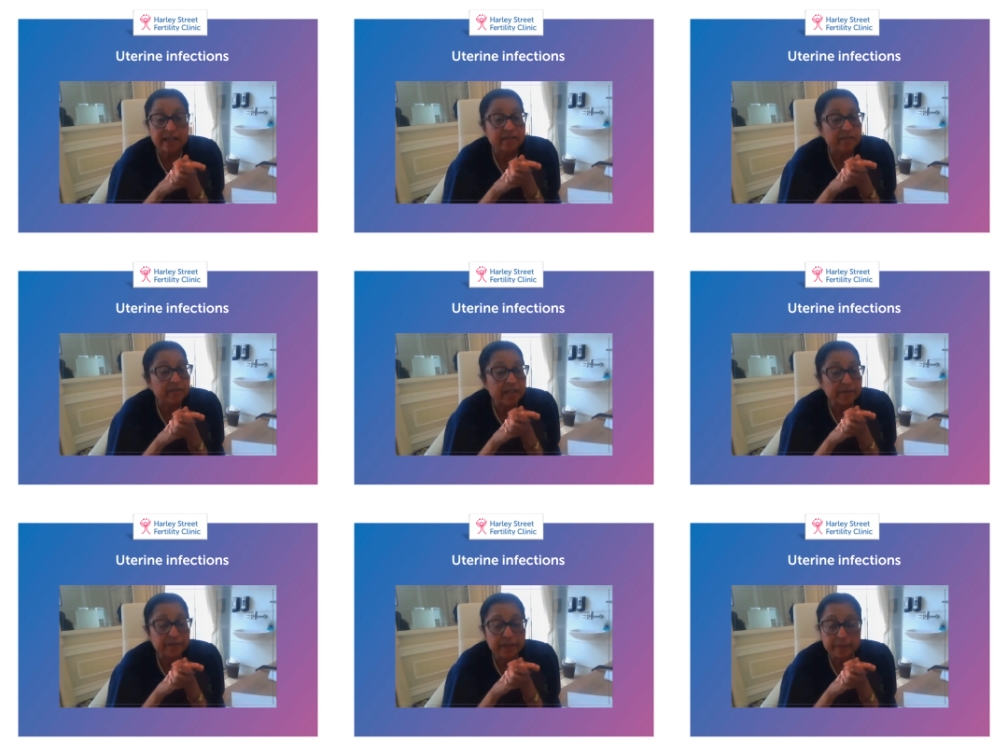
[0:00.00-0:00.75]

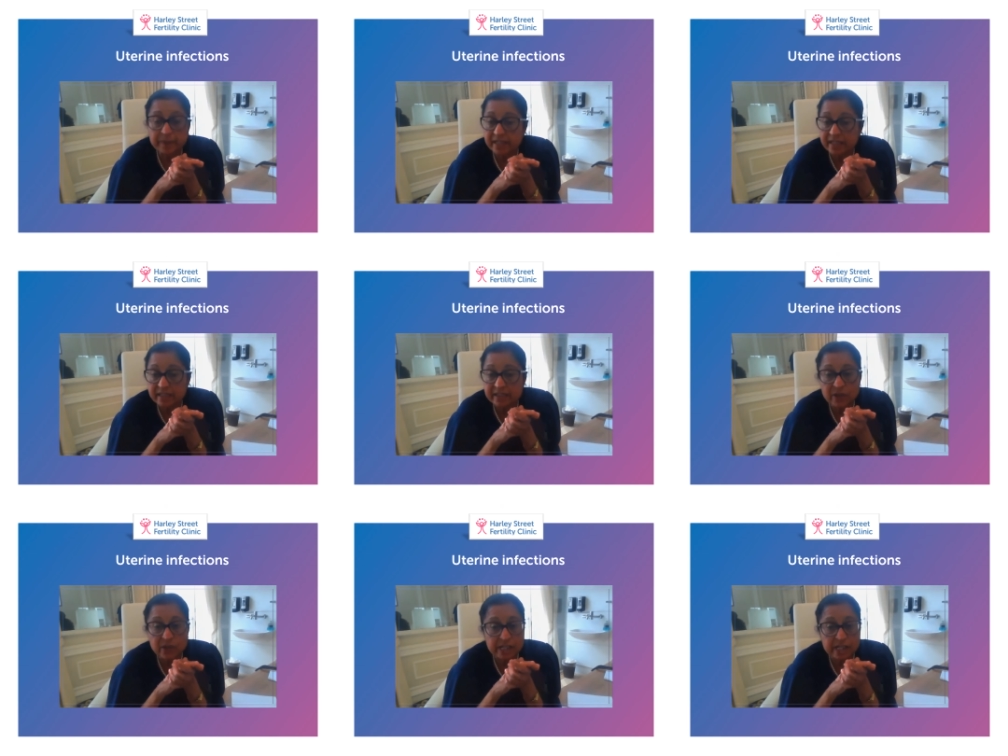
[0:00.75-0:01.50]
Everybody is
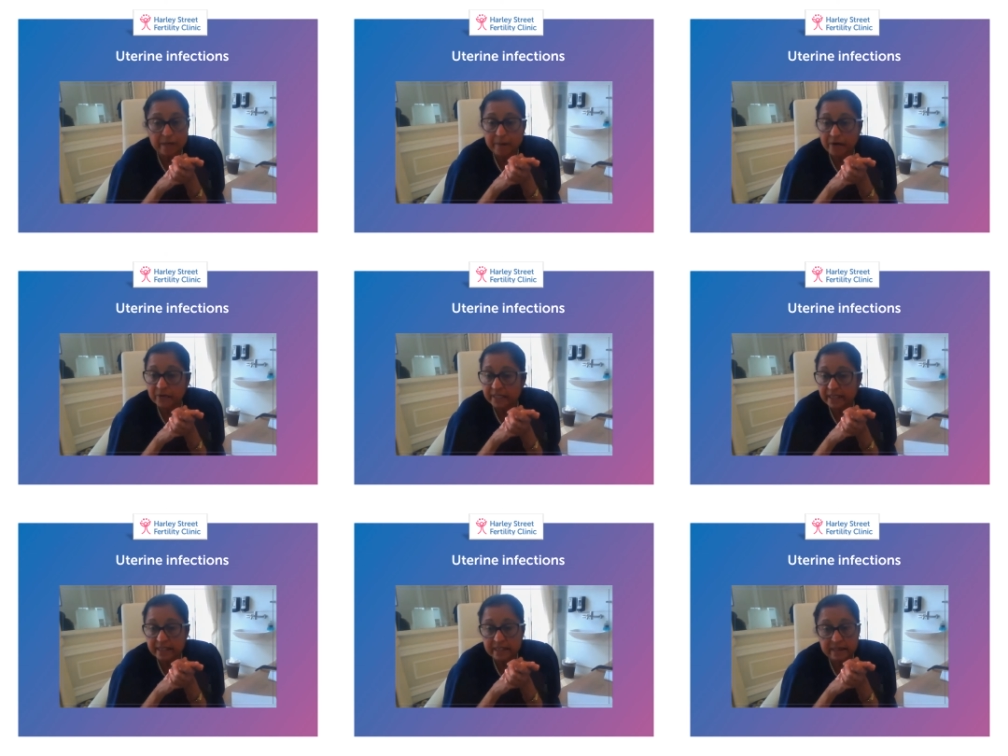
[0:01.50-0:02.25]
talking about it
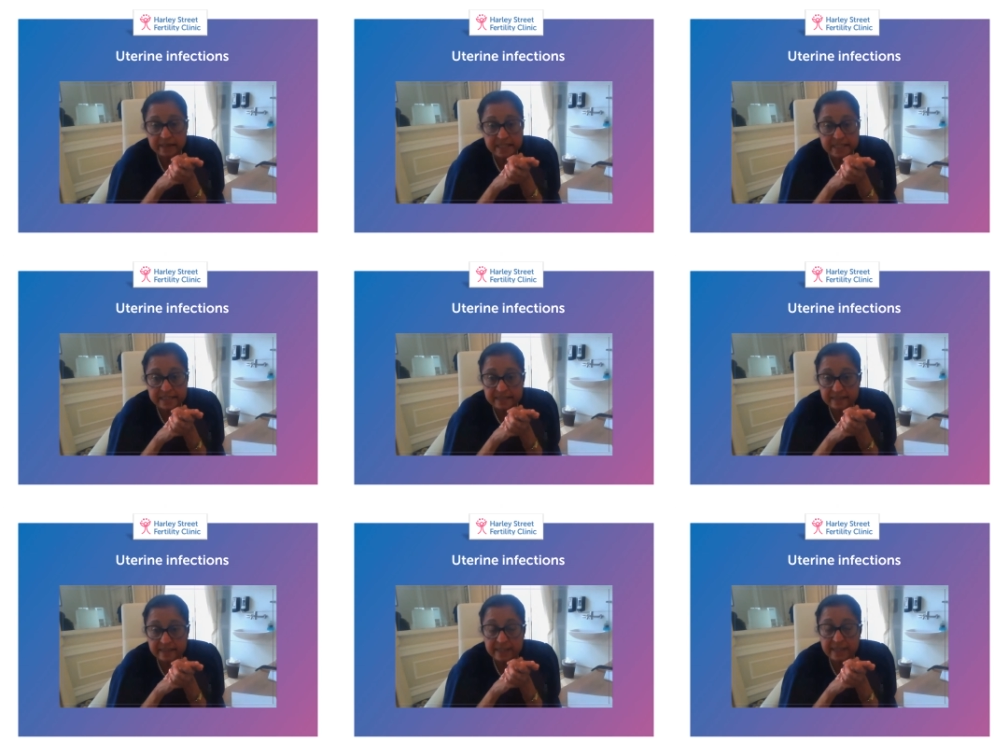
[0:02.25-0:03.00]

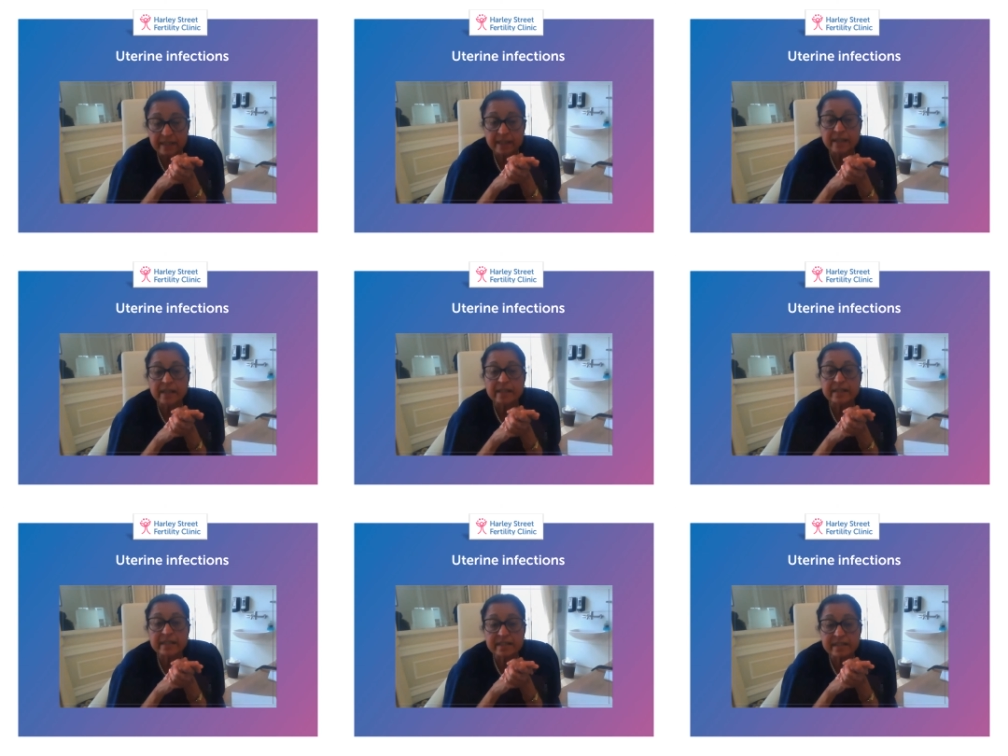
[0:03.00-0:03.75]
recently. This
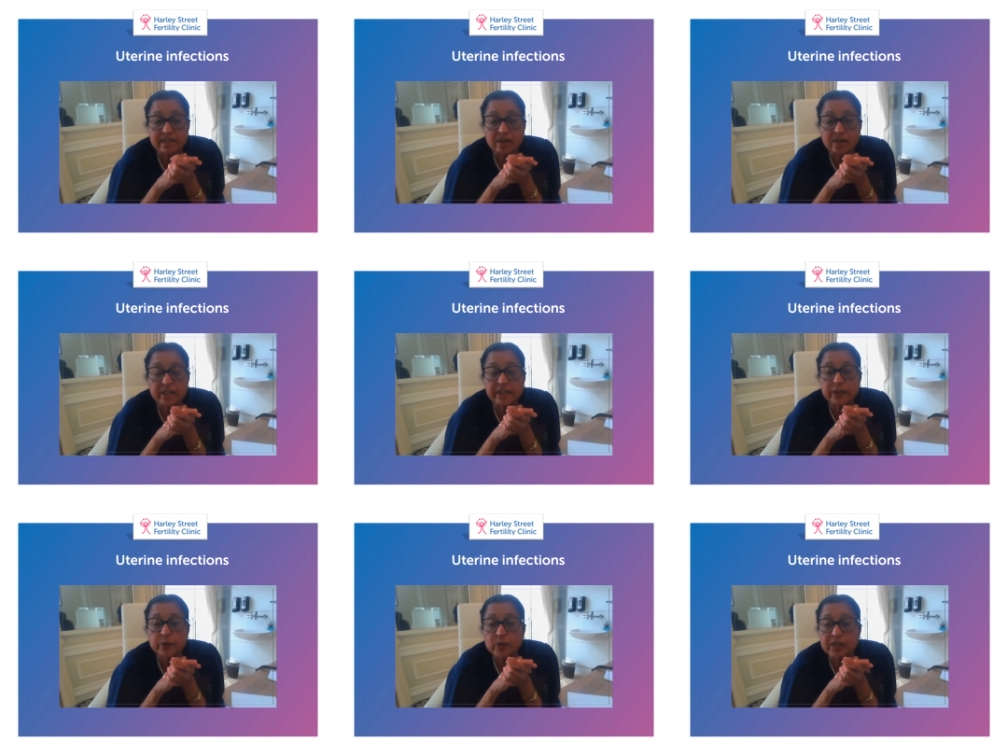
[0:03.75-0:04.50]
is called
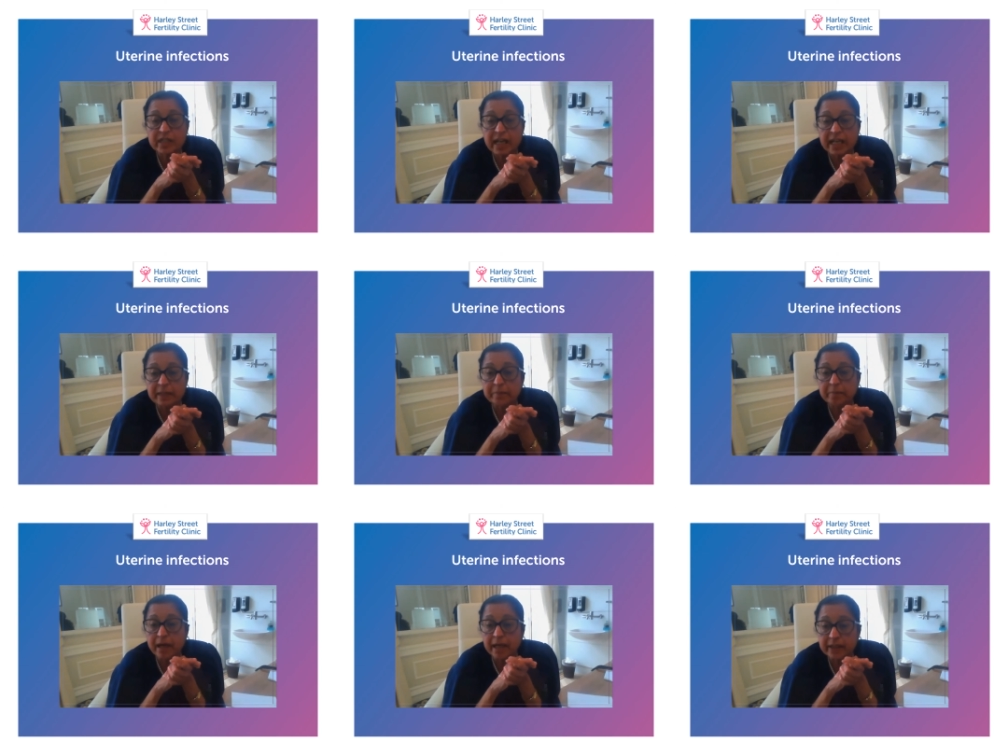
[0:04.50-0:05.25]
uterine
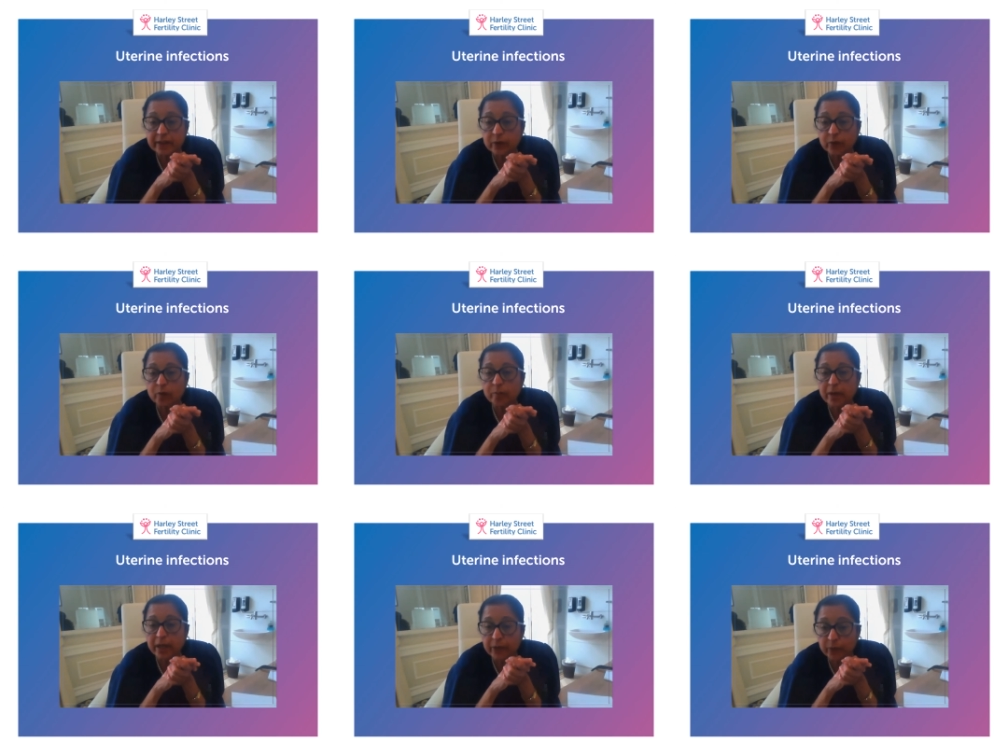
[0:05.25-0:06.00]

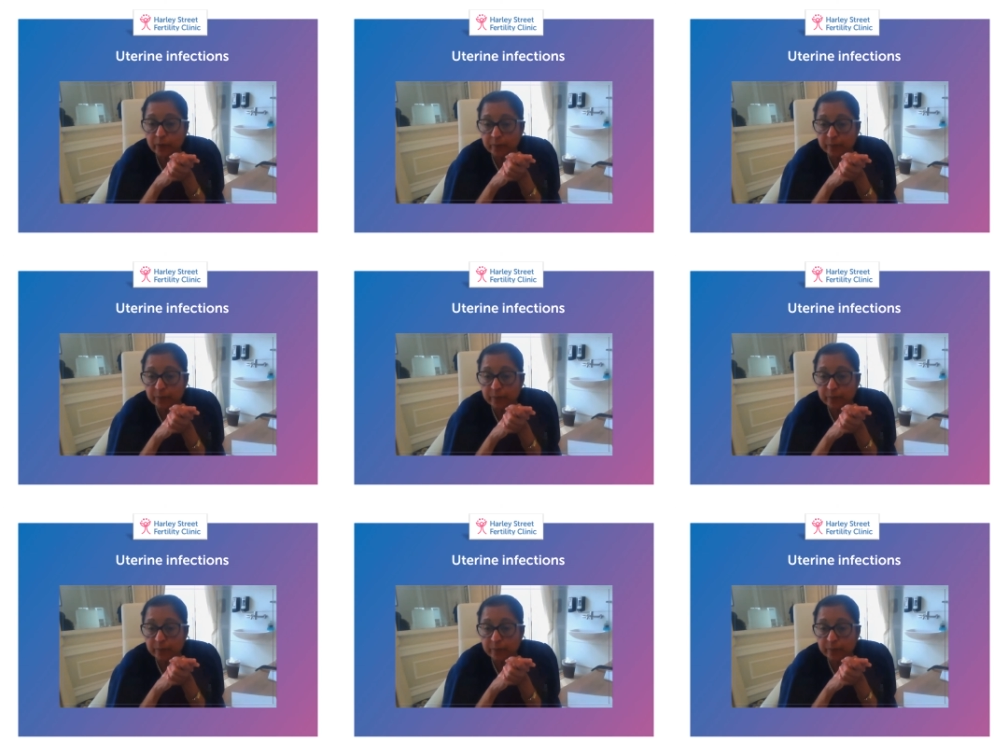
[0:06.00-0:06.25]
microbiome.